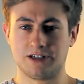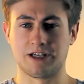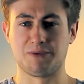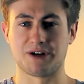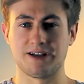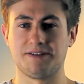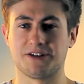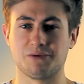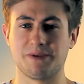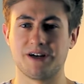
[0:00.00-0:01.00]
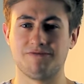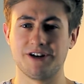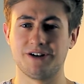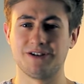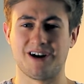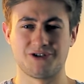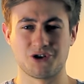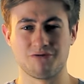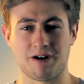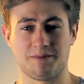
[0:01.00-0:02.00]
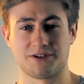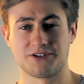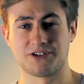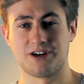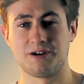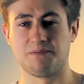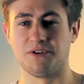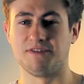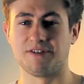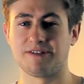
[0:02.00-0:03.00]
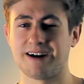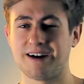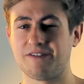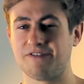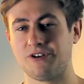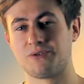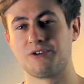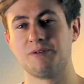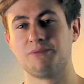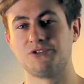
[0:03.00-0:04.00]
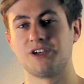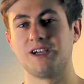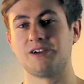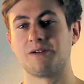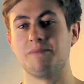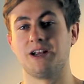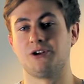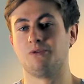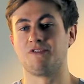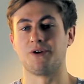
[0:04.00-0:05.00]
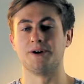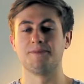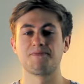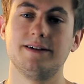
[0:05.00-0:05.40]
Typically, this will be a real or dull replica sword, but if you can't afford one in your budget, you can make do without it.